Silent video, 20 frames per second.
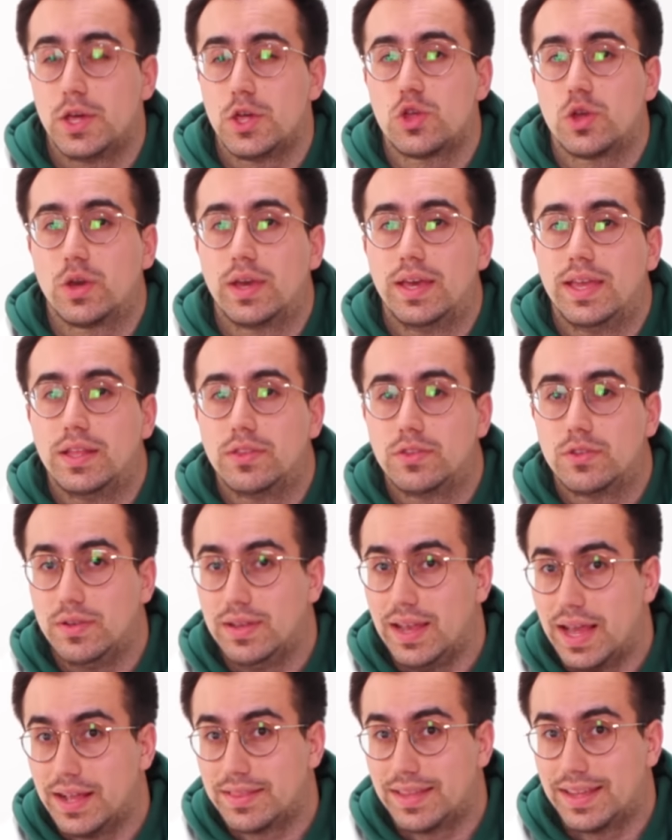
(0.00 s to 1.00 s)
sugar into
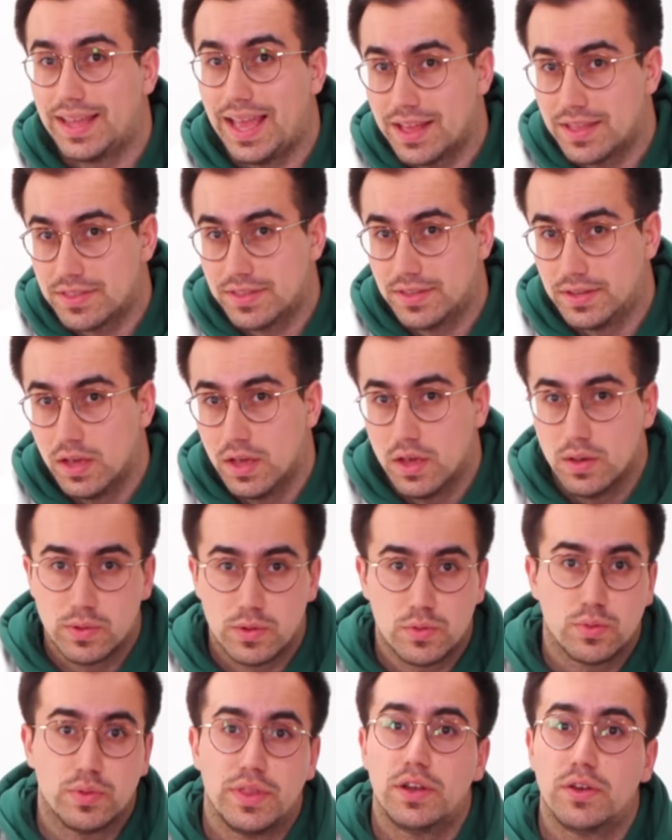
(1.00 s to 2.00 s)
lactic acid,
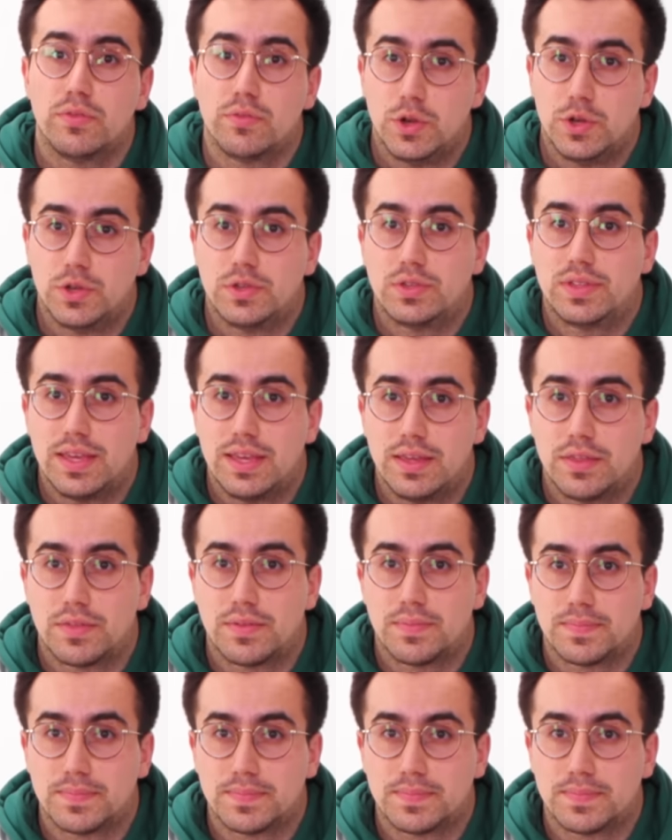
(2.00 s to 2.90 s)
which will then erode your teeth.